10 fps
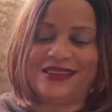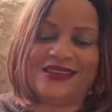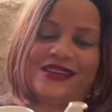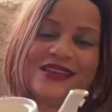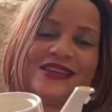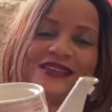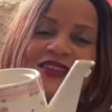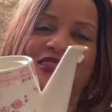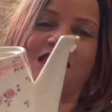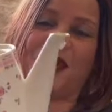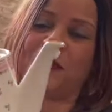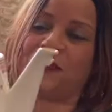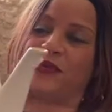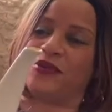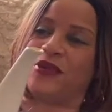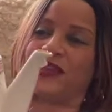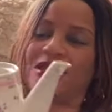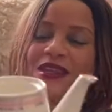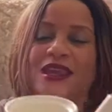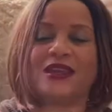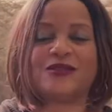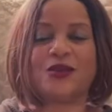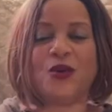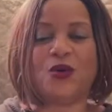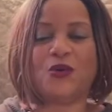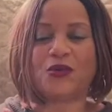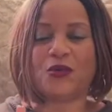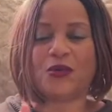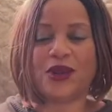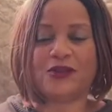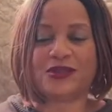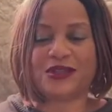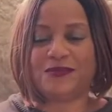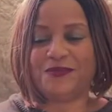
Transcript: Isn't that pretty? And it has gold around it.